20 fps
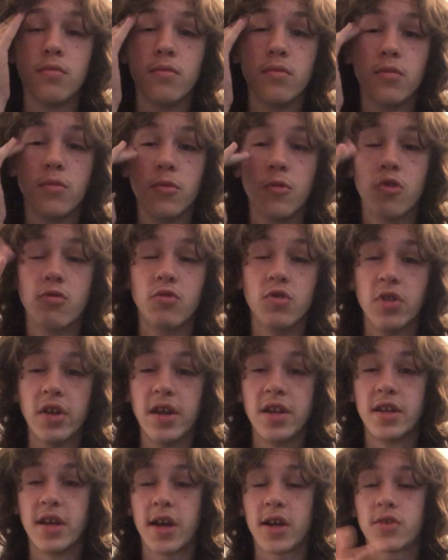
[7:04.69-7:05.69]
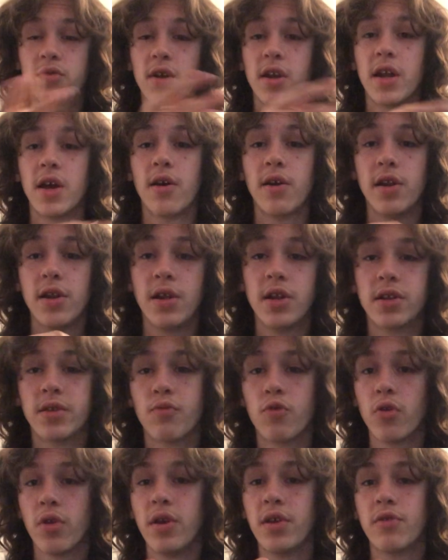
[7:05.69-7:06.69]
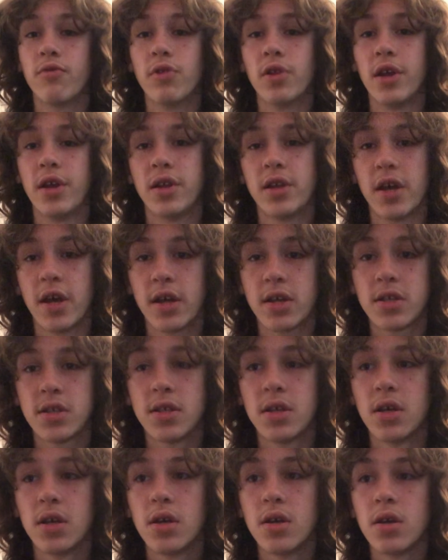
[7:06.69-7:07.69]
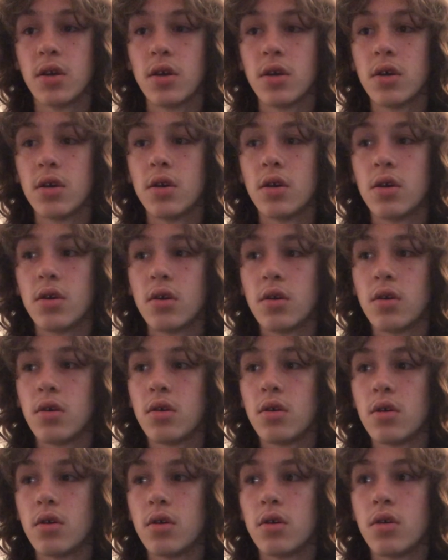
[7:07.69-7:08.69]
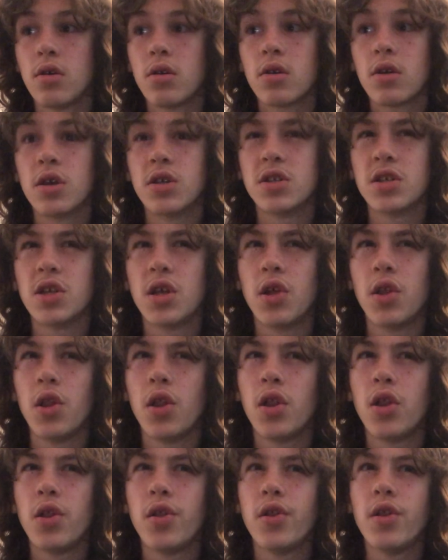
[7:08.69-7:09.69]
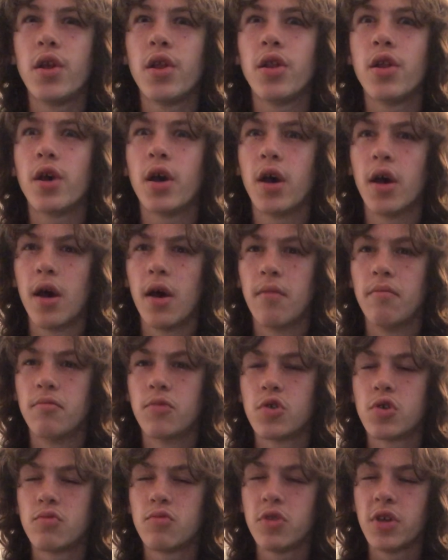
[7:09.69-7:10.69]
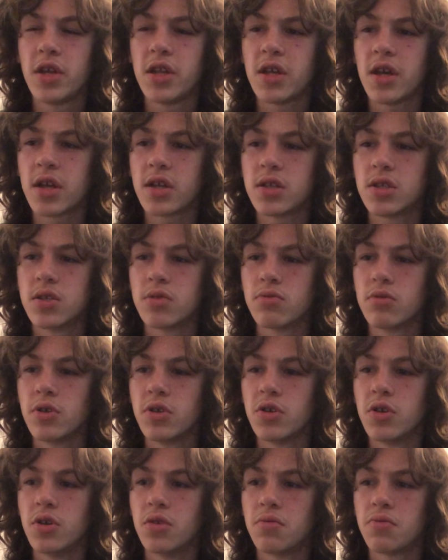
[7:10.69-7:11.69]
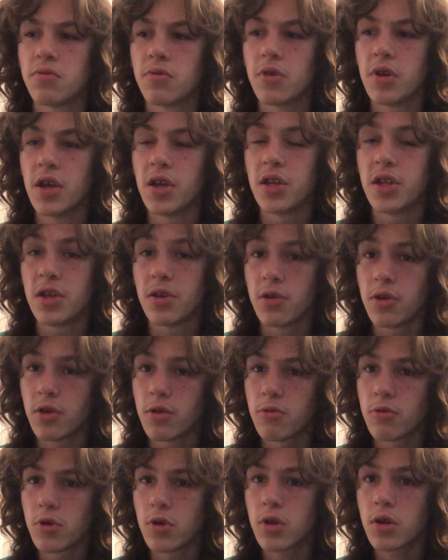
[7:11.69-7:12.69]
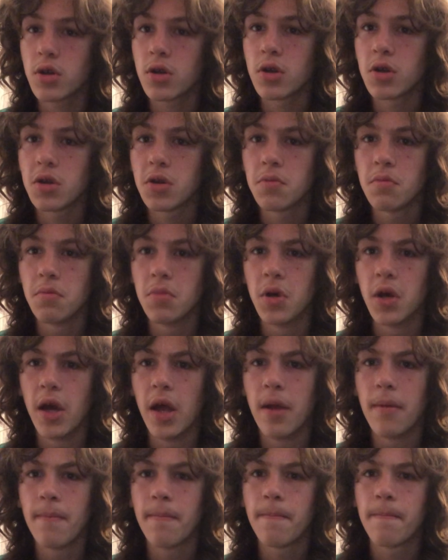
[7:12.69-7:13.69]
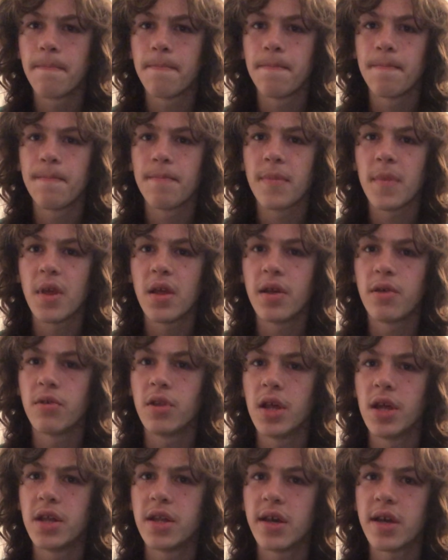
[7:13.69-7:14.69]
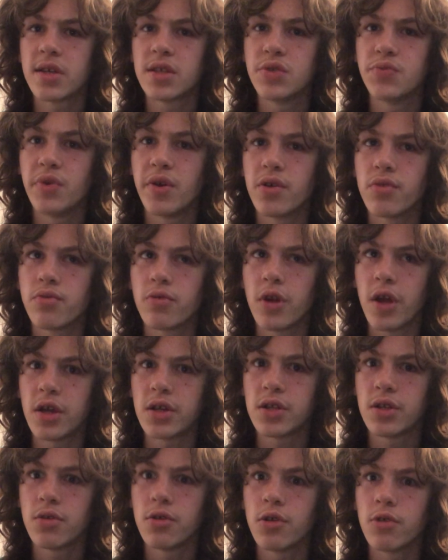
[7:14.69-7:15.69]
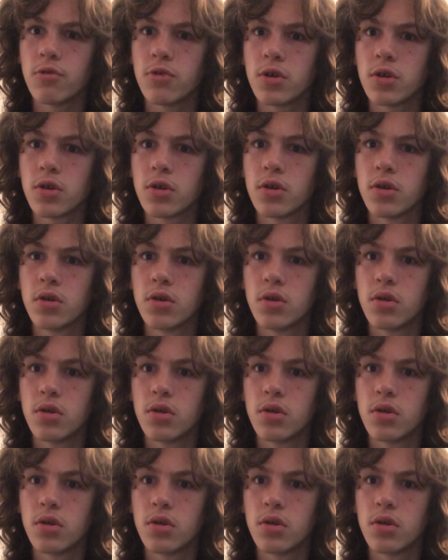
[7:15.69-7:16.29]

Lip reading: normal latex right now. I need to get some more liquid latex. Because the normal latex is really good for interior work. But liquid latex is better for exterior work.